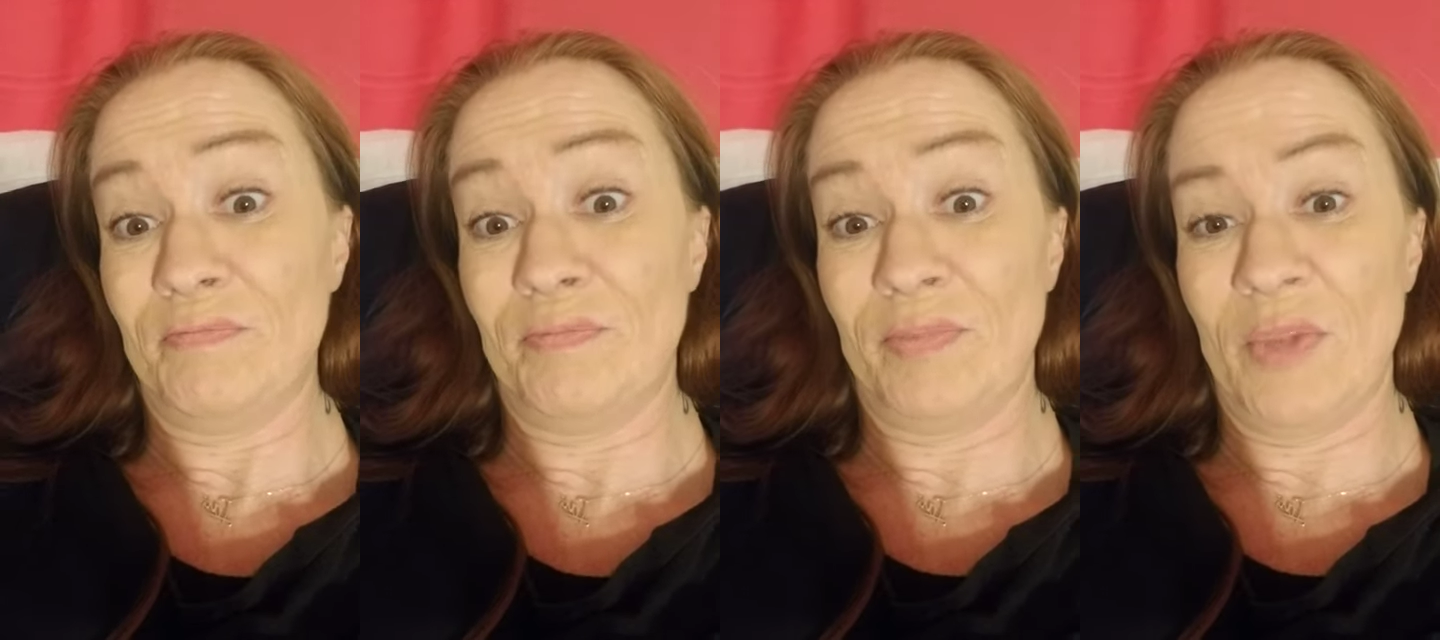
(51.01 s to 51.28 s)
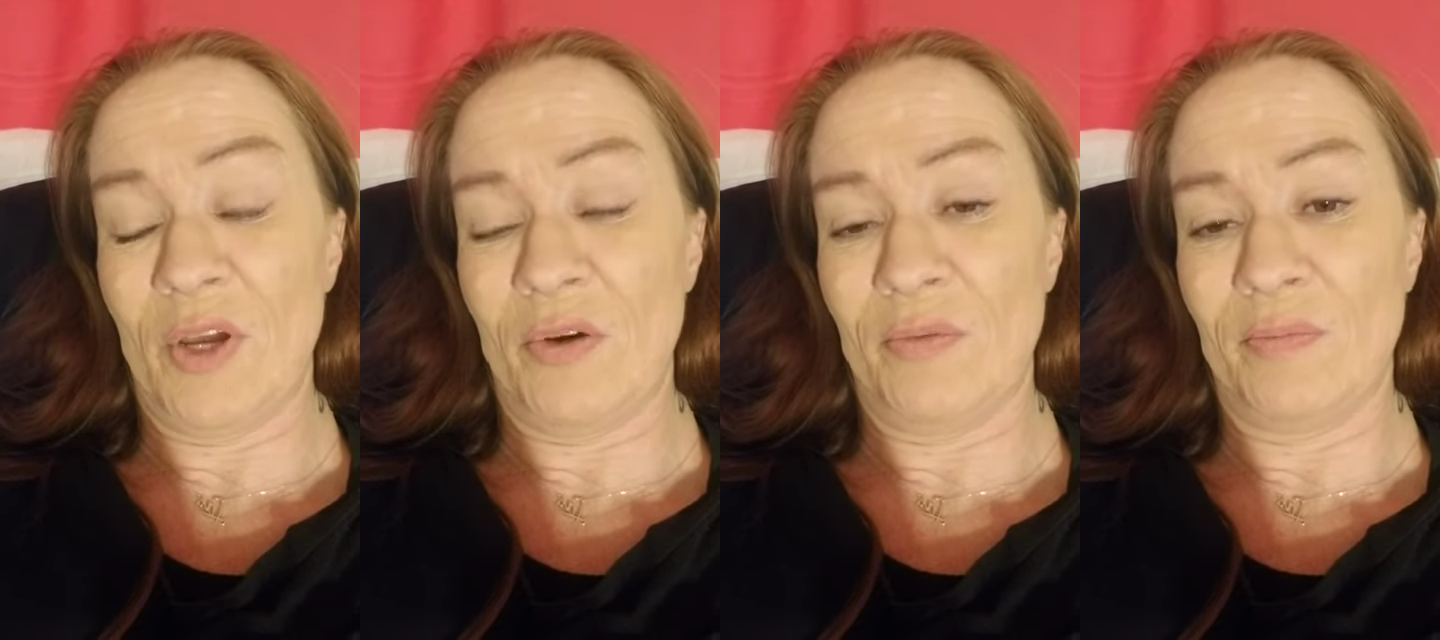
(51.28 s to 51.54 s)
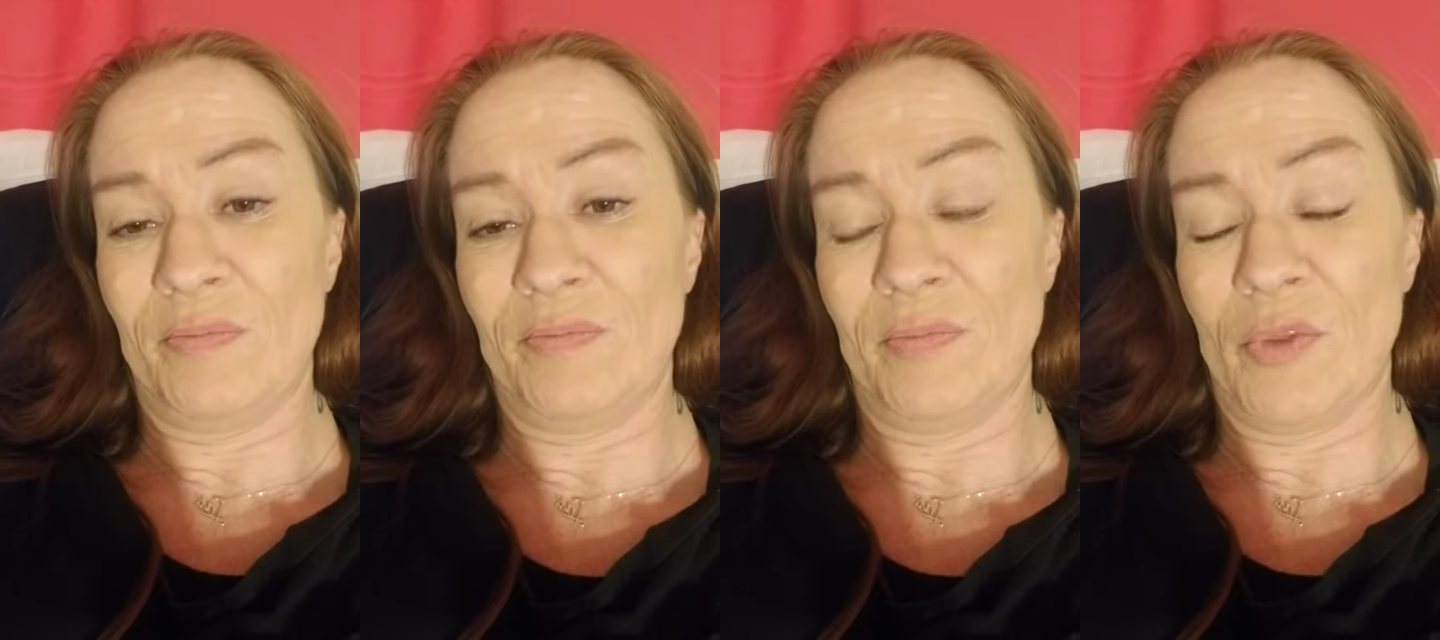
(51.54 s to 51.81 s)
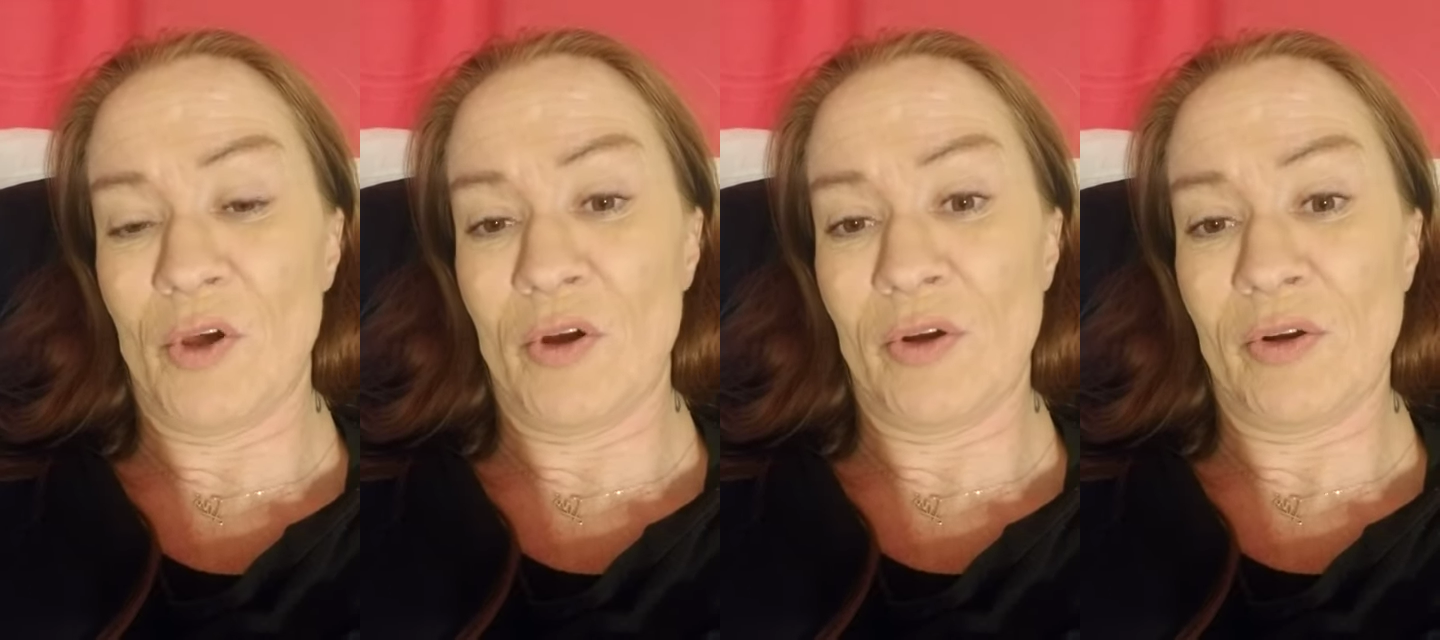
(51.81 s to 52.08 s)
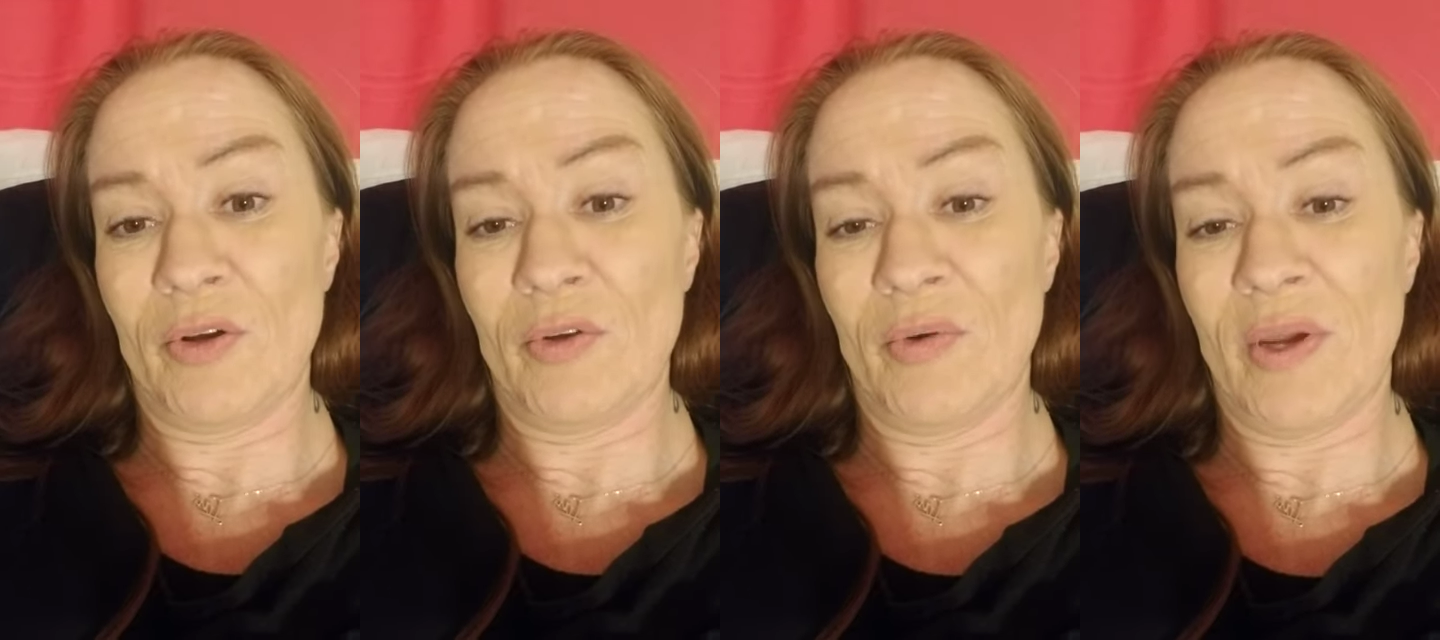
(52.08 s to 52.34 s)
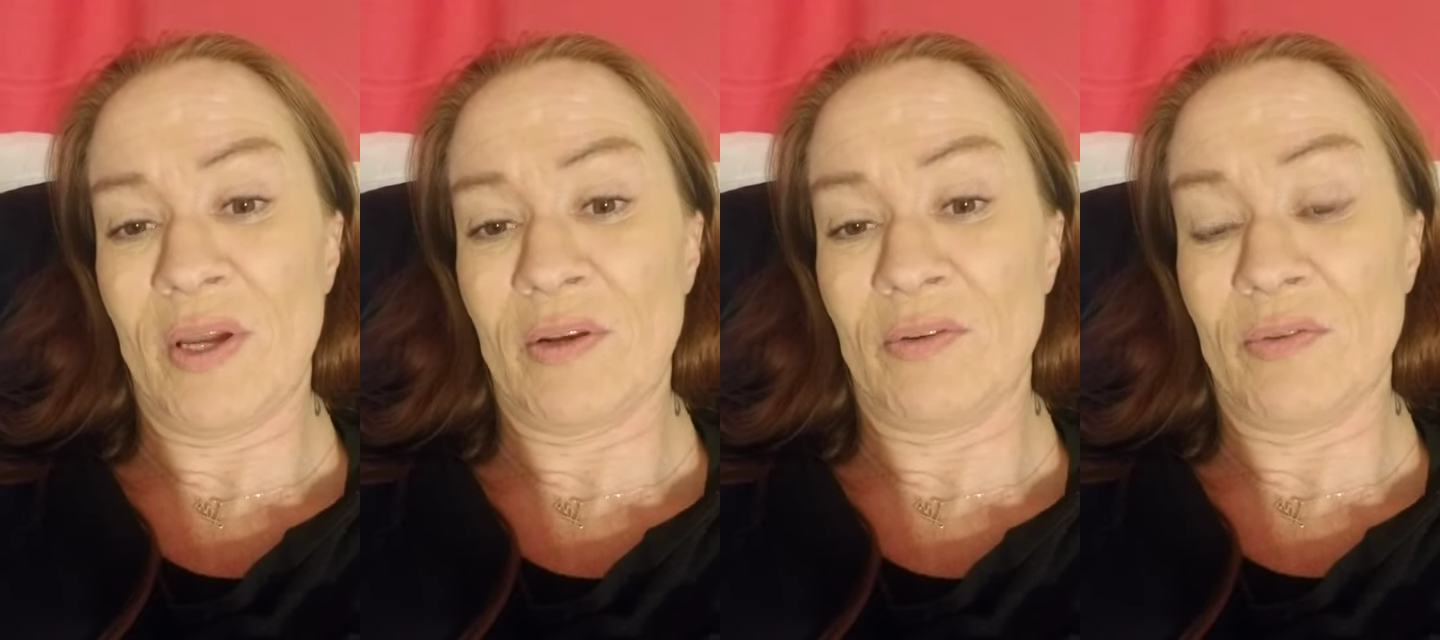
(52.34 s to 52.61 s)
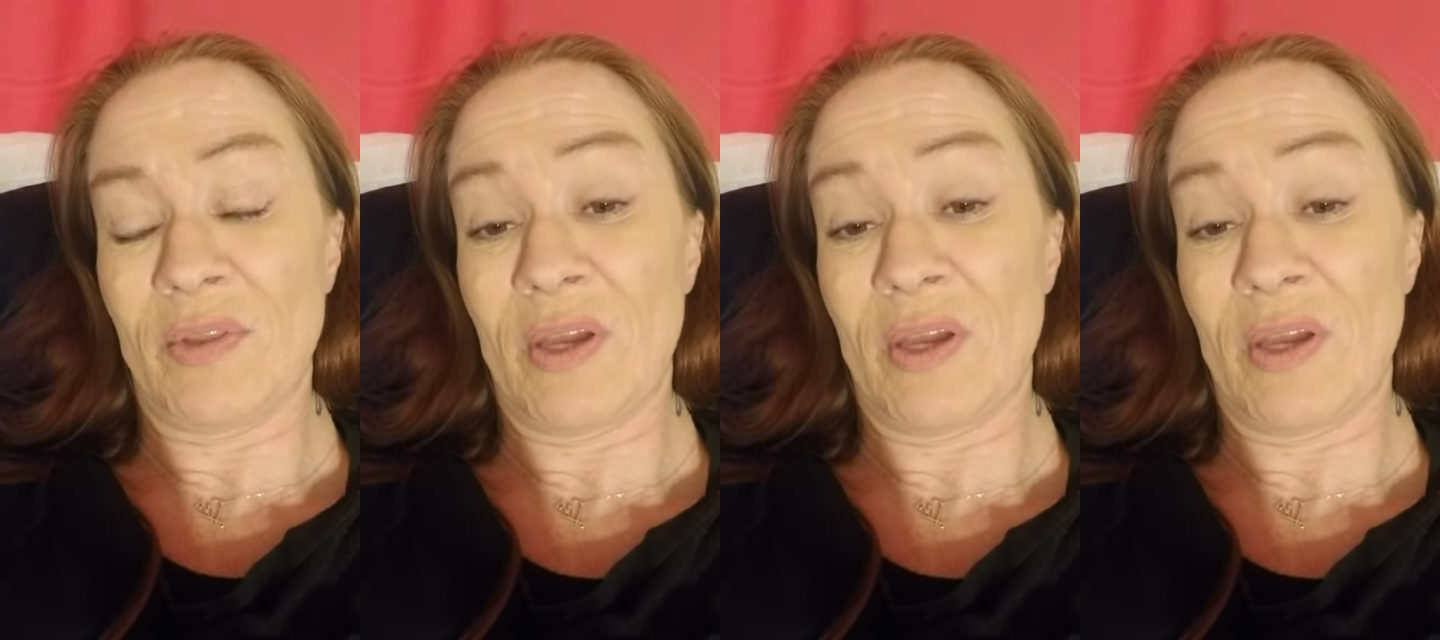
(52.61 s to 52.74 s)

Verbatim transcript: you know, lawyer who handled